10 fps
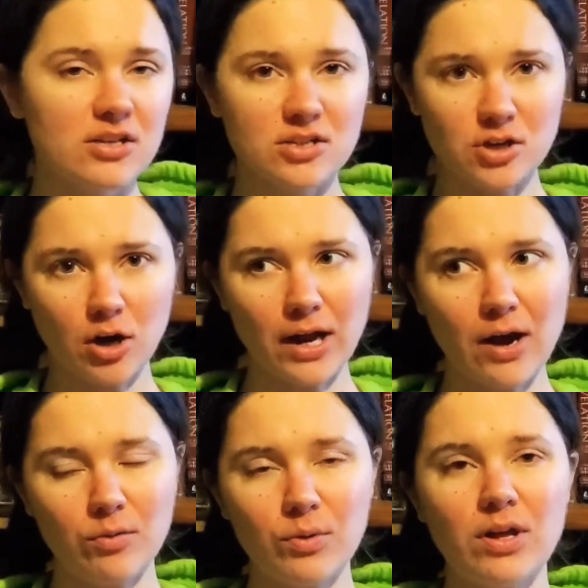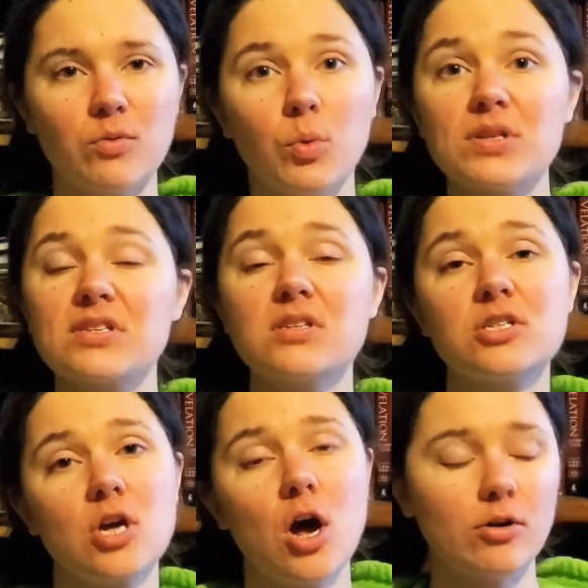Start out with what's the
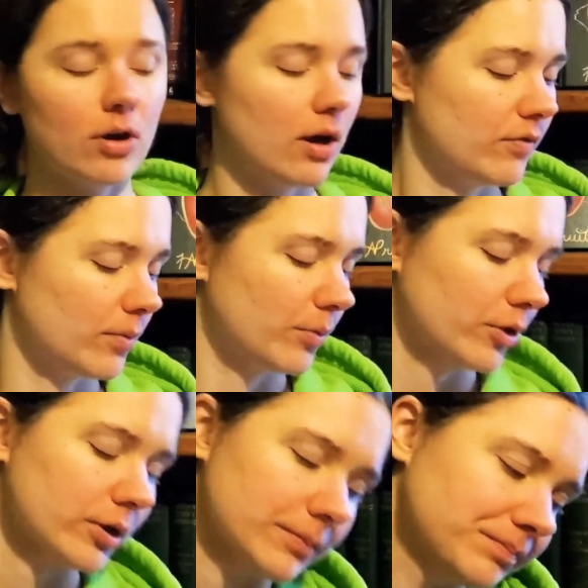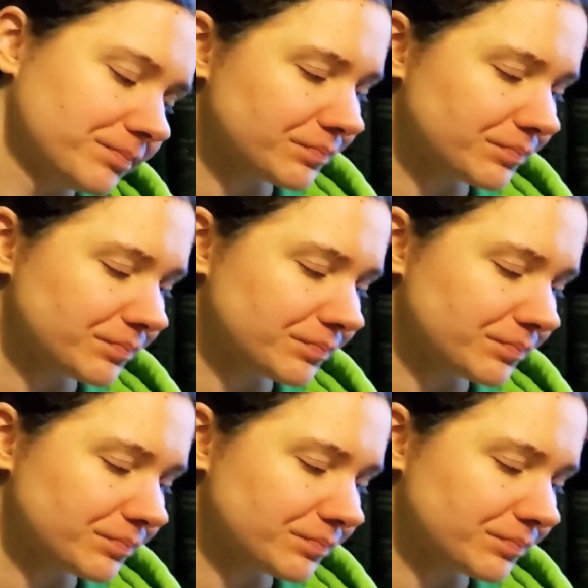genre of your book?